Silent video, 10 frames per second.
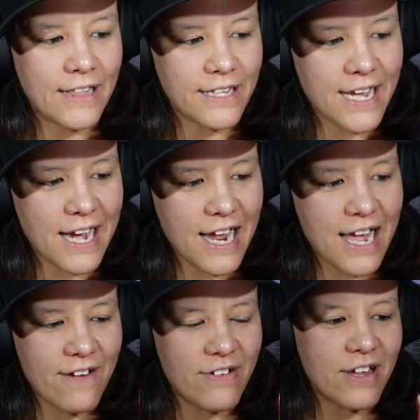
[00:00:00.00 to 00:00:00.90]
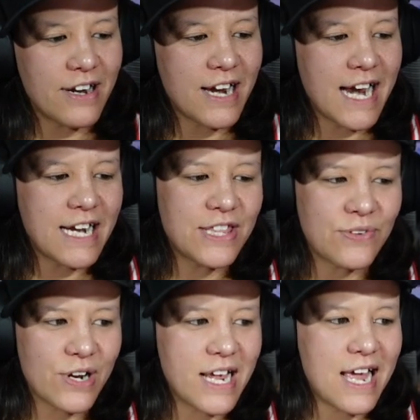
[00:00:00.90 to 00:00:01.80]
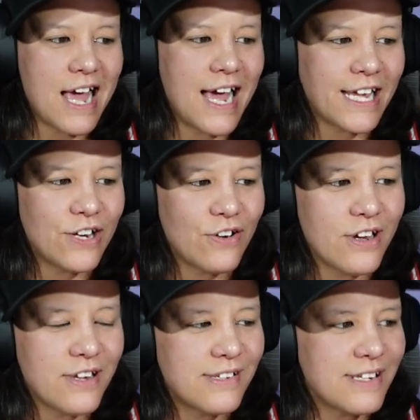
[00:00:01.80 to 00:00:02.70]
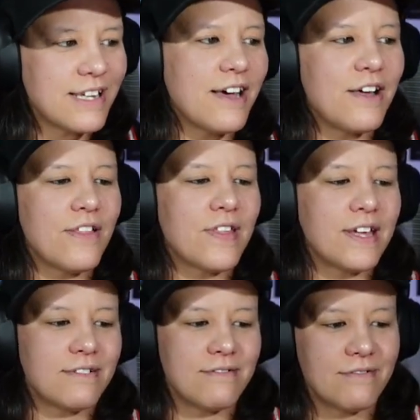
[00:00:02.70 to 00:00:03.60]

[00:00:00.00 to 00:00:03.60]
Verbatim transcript: Yeah, I have a 93 Acura CL that